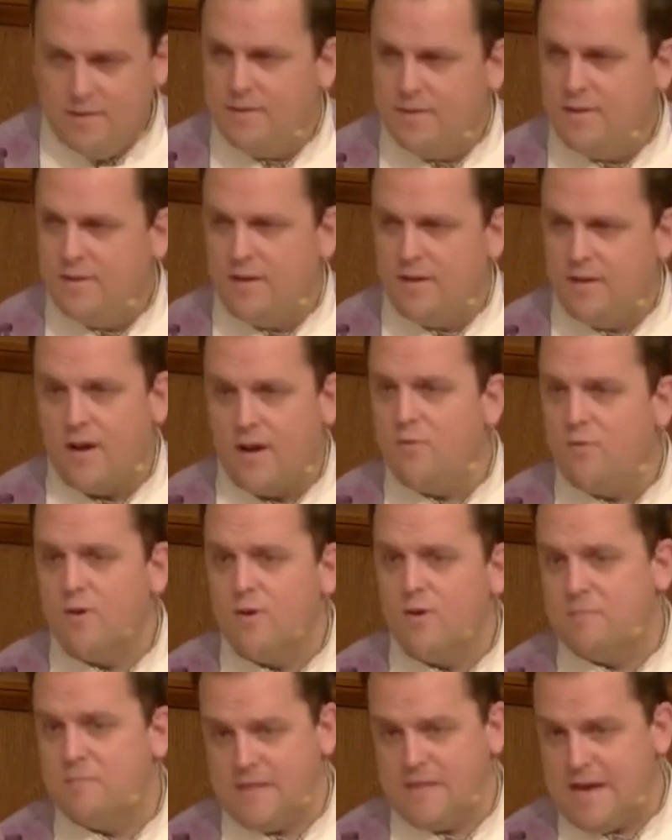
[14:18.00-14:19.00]
I don't want
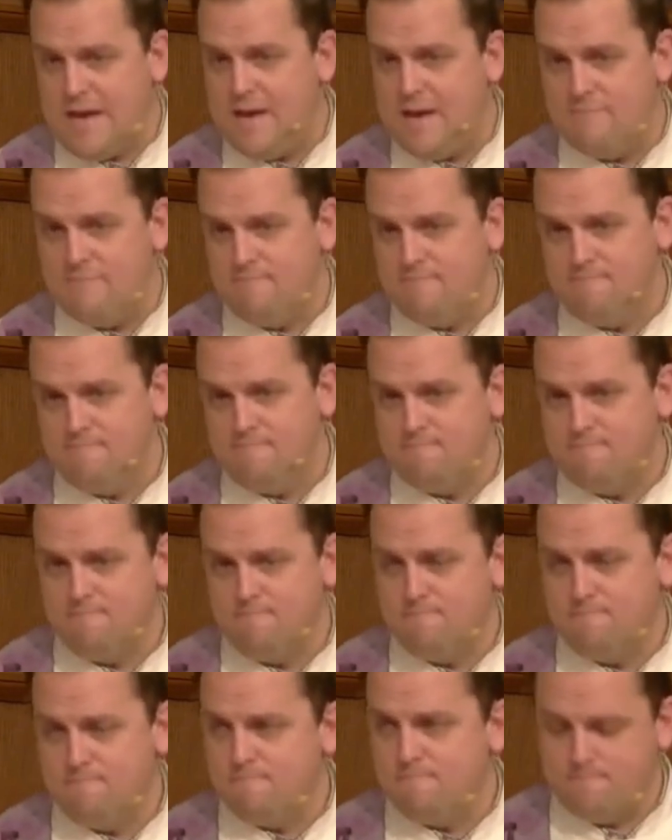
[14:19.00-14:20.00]
to be that.
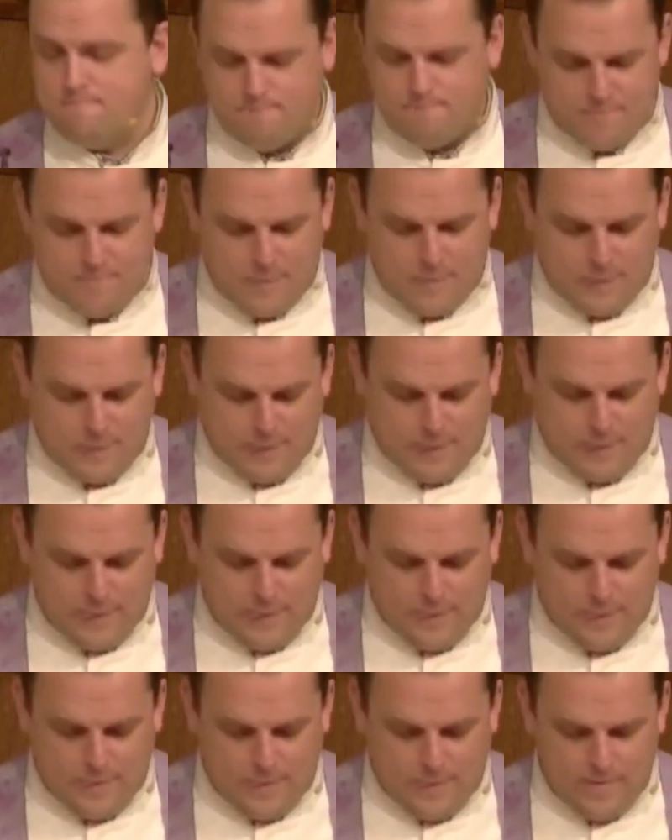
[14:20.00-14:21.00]

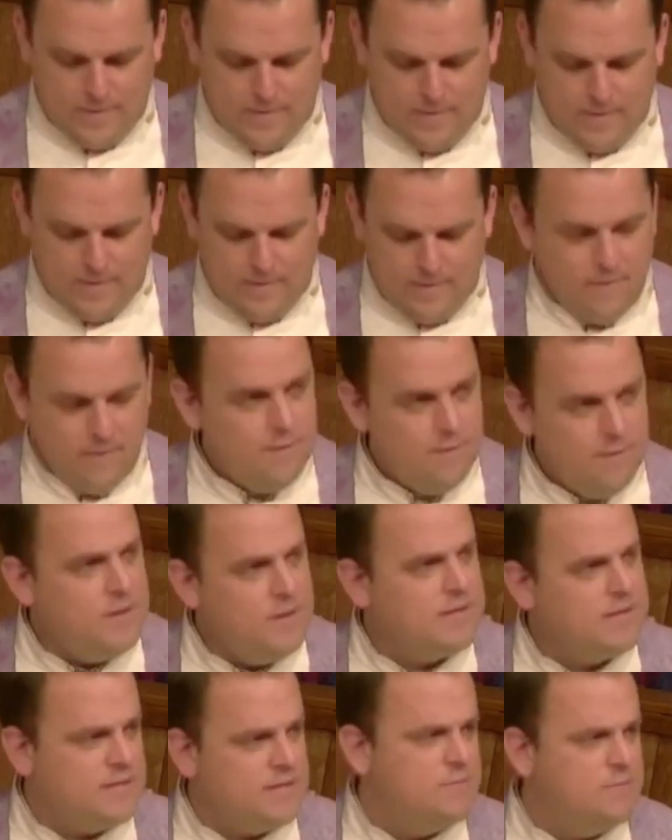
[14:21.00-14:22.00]
I mean,
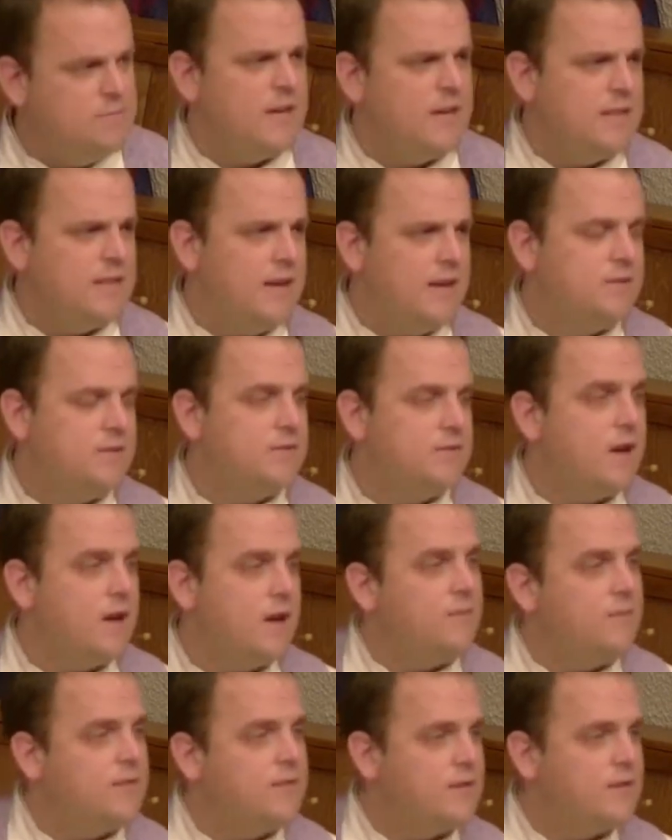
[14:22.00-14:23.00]
it seems like the answer's
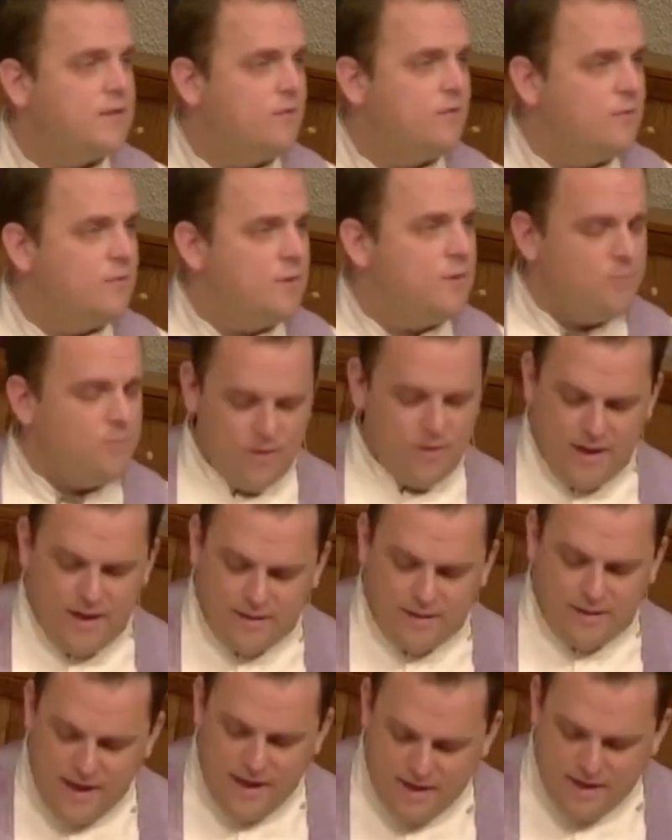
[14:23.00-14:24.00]
obvious. I want to be more
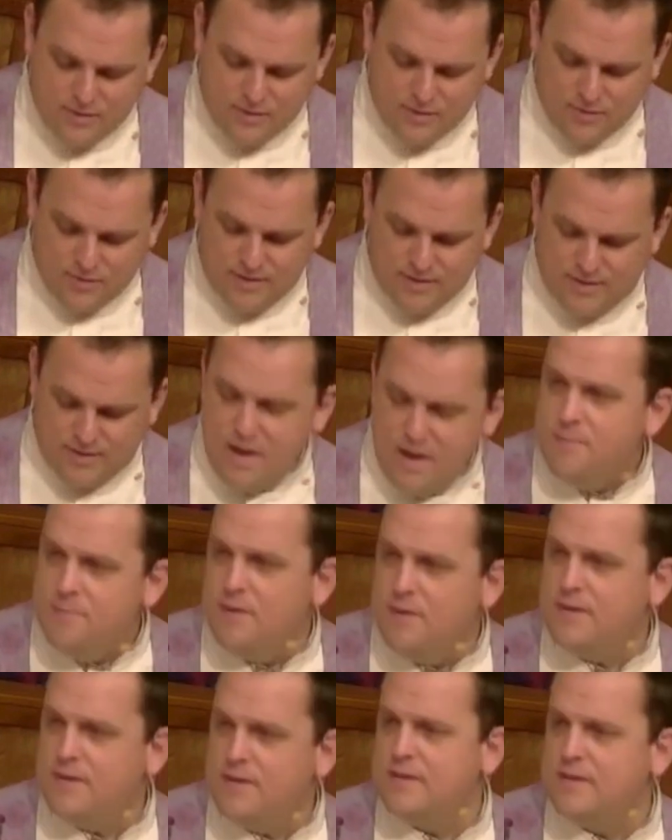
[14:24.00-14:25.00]
like Lazarus
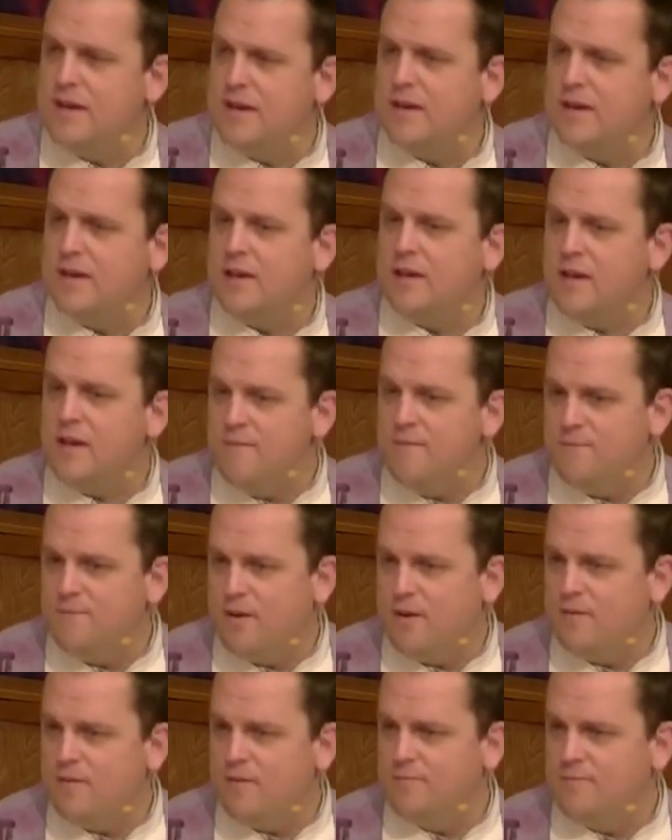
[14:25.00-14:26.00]
because then I get
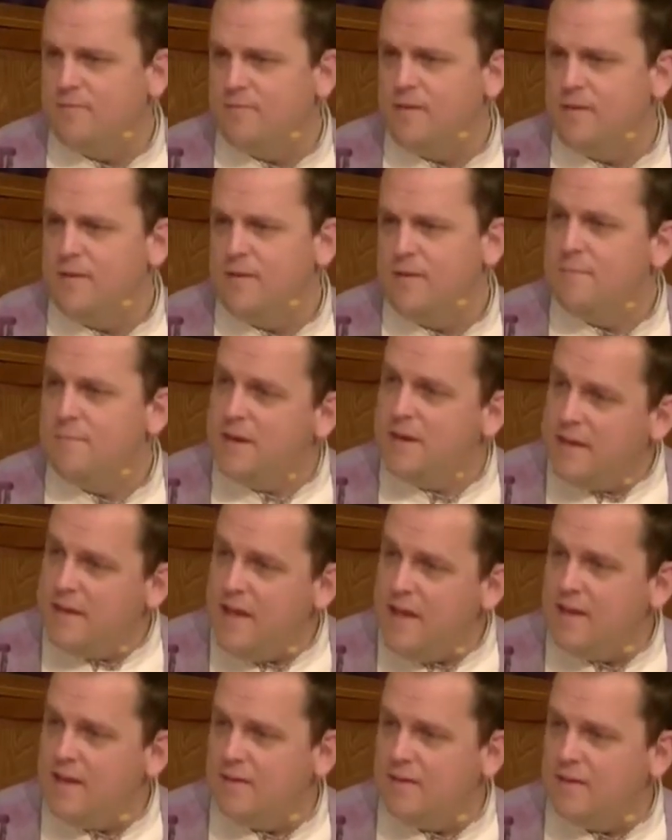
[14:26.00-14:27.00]
comfort. But
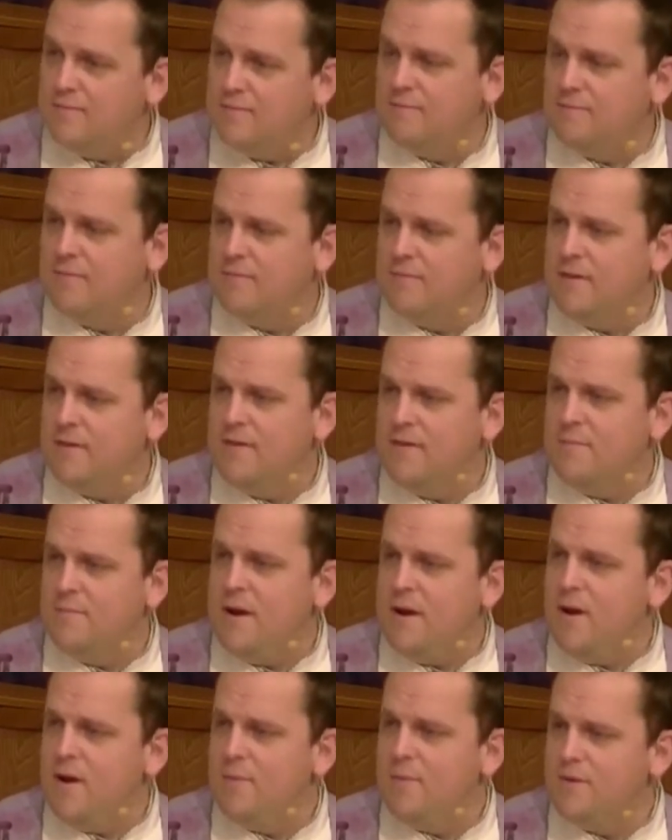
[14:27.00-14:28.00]
again,
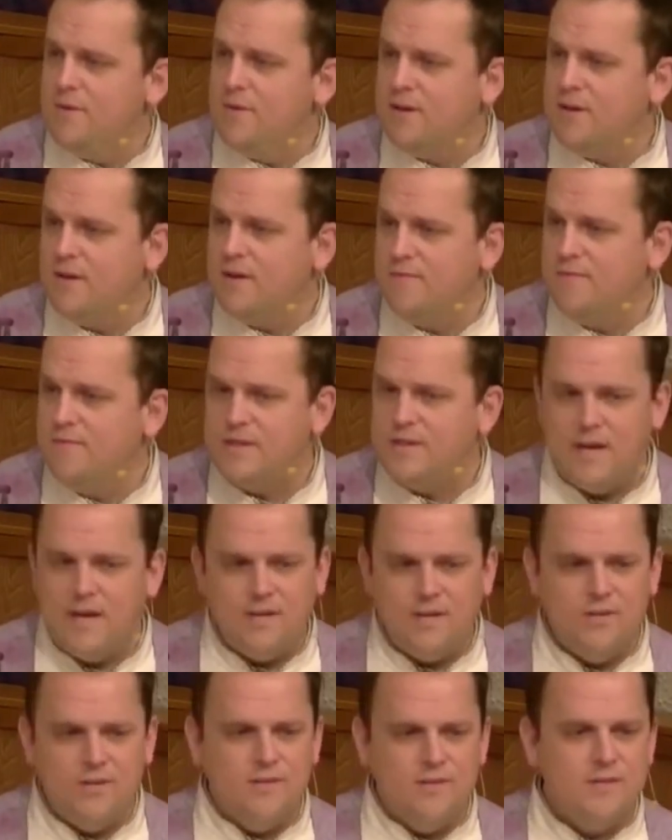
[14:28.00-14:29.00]
parables are
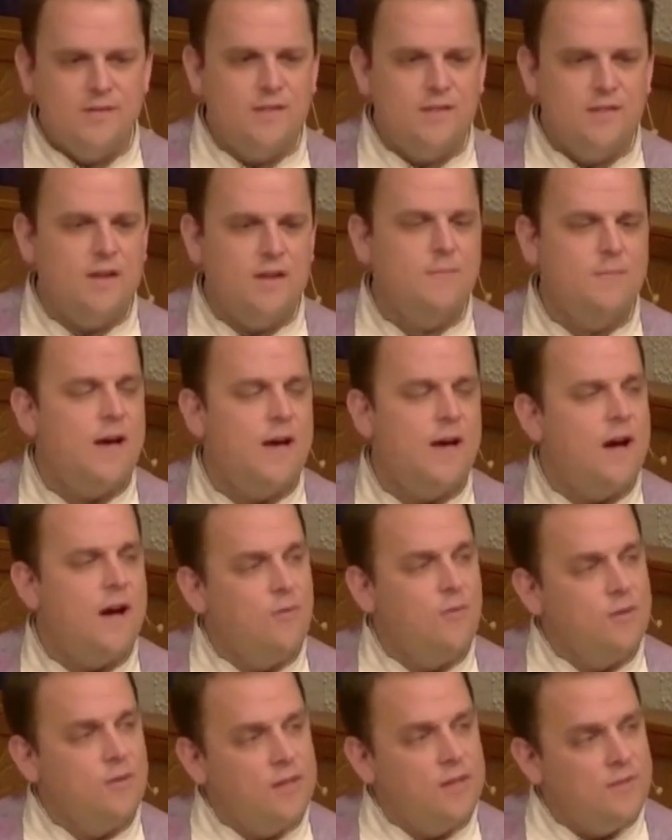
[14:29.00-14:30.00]
invitations to think about how
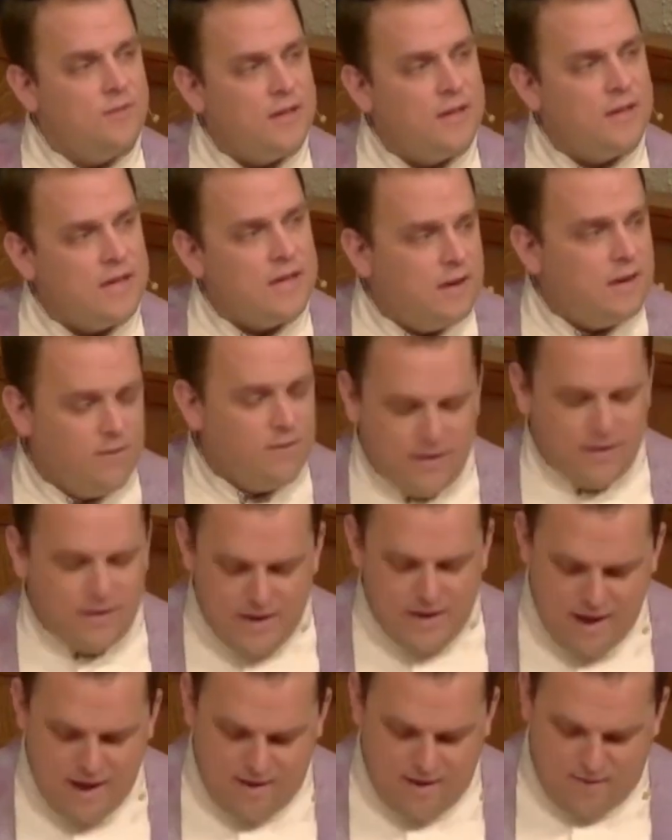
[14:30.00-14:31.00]
we're living here and
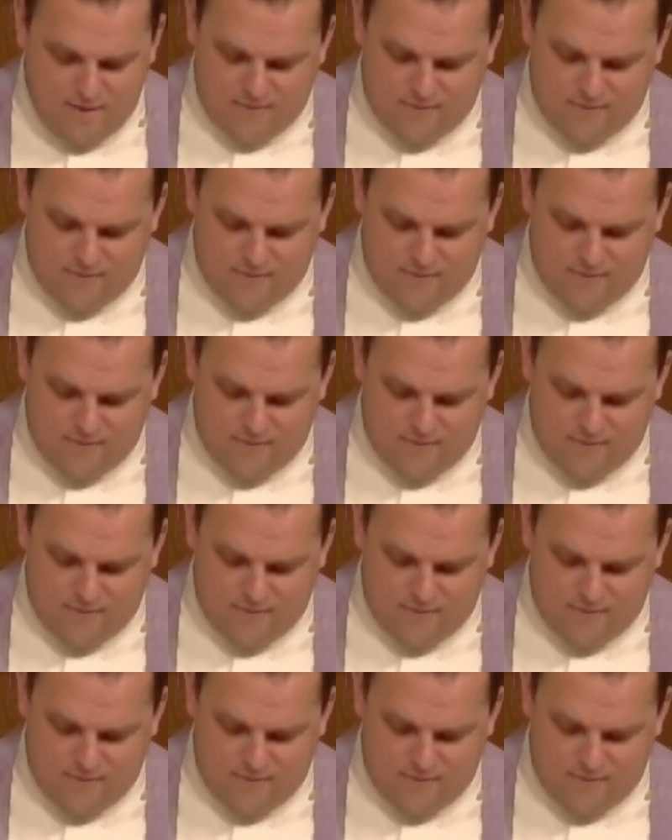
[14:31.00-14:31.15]
now.